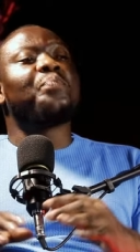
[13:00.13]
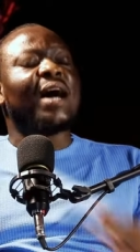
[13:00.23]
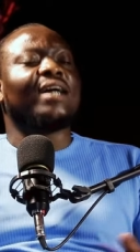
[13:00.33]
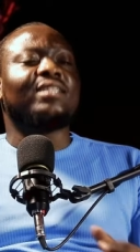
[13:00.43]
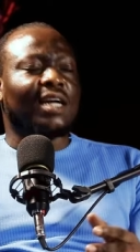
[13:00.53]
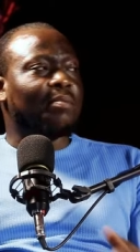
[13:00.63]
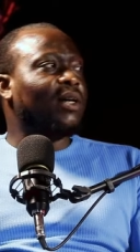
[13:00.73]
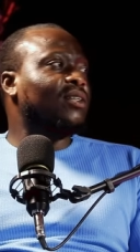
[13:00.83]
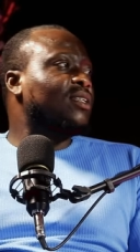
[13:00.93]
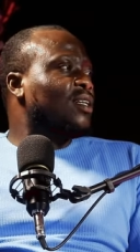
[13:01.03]
bad
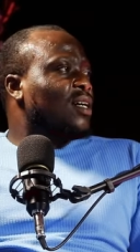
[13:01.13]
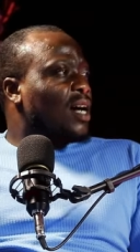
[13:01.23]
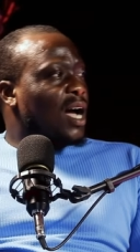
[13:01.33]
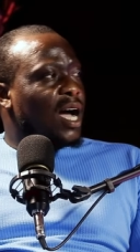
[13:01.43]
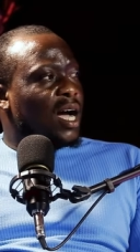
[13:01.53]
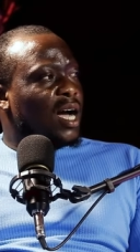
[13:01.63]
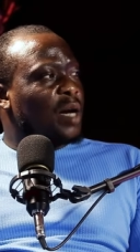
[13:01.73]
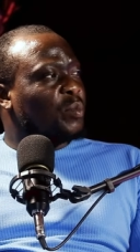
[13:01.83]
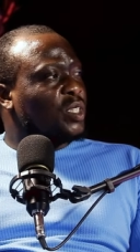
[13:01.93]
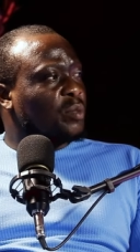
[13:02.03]
about our, our
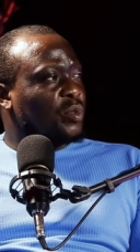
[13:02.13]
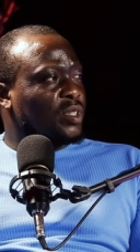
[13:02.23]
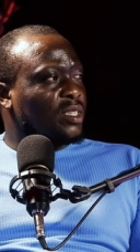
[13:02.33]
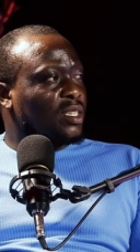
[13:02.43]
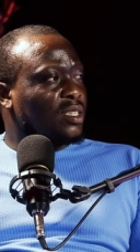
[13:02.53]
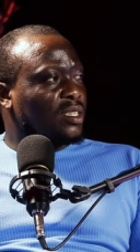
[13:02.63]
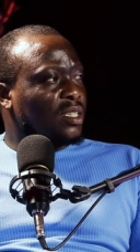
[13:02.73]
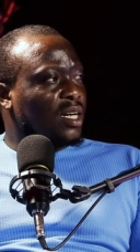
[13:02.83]
music producers in